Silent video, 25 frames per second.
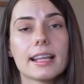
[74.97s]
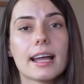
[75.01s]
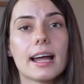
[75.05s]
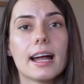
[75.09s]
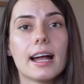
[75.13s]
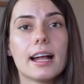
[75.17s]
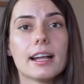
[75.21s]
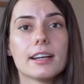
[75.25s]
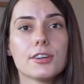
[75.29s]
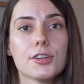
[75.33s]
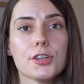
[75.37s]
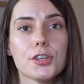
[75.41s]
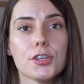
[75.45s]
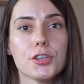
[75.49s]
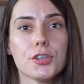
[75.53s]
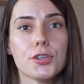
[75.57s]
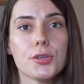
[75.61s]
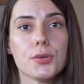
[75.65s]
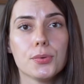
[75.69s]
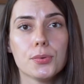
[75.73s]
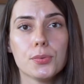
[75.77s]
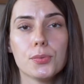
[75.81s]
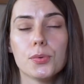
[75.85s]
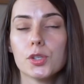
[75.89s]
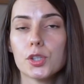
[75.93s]
that
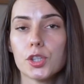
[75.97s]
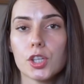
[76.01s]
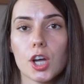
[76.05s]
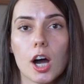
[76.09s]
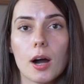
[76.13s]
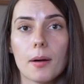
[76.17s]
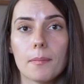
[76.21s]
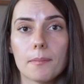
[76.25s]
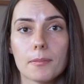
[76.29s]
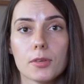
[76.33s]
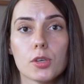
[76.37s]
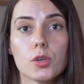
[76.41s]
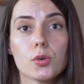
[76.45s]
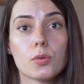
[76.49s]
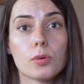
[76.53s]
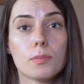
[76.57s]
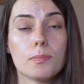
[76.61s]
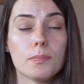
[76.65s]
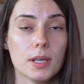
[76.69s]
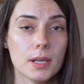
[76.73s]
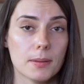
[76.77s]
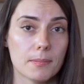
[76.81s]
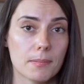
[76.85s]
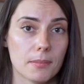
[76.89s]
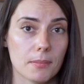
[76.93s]
you will
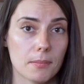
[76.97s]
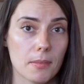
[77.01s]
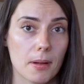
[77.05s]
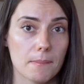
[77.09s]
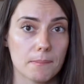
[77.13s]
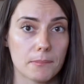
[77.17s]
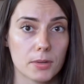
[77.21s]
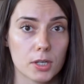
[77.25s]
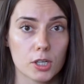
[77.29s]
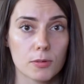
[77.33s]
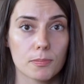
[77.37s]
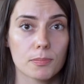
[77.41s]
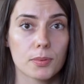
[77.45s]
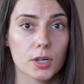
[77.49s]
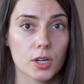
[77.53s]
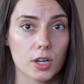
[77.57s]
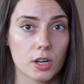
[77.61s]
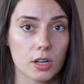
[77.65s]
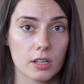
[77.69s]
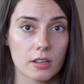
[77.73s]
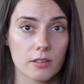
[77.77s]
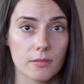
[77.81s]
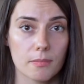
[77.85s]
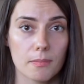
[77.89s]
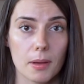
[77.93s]
be a
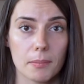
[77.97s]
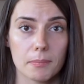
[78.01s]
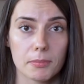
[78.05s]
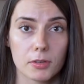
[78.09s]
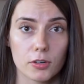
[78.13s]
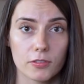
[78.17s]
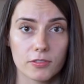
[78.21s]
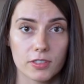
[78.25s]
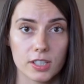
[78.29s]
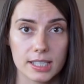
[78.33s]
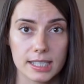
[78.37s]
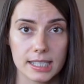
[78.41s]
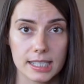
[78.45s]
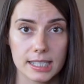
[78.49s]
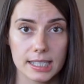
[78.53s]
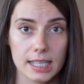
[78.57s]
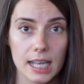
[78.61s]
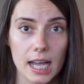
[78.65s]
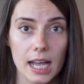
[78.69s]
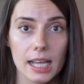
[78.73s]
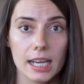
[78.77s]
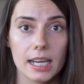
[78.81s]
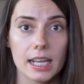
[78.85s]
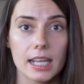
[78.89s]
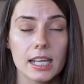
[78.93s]
productive member of the
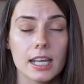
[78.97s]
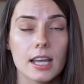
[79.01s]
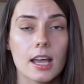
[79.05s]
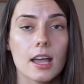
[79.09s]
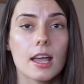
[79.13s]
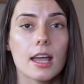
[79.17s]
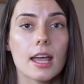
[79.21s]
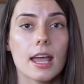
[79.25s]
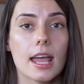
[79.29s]
society,